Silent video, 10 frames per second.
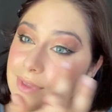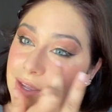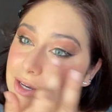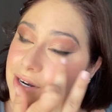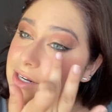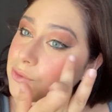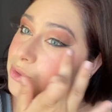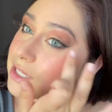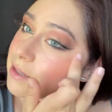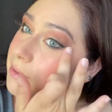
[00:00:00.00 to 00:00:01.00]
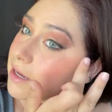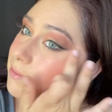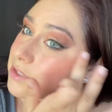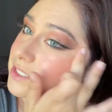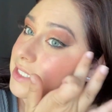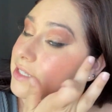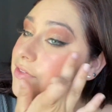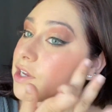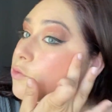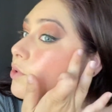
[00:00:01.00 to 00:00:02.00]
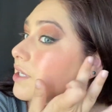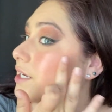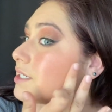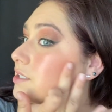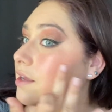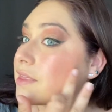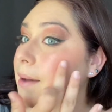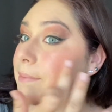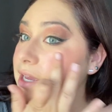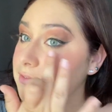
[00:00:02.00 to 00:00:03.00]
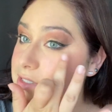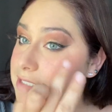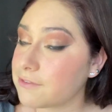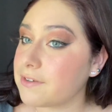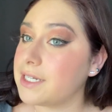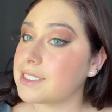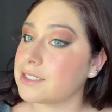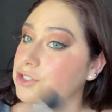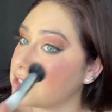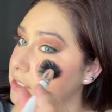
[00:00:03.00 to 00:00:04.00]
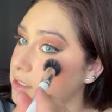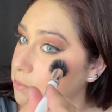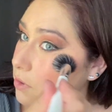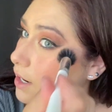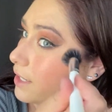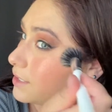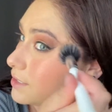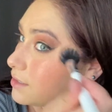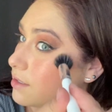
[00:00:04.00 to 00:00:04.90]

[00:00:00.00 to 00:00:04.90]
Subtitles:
You're gonna really be able to see that there really is not that big of a difference, just the price.